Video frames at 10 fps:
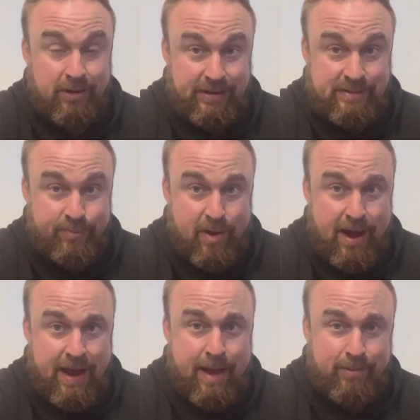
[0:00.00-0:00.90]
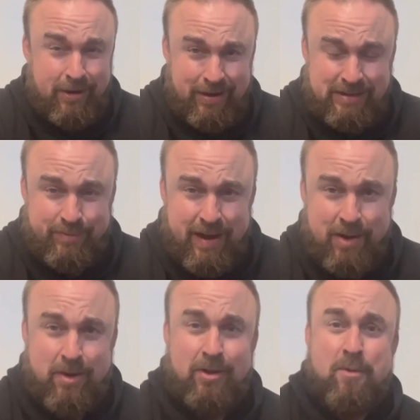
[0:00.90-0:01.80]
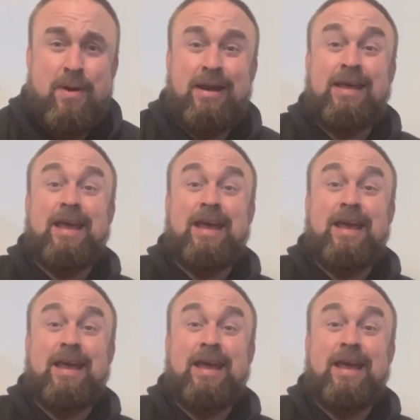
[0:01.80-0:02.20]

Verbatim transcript: need to buy an app. You don't need to pay anyone a lot of money.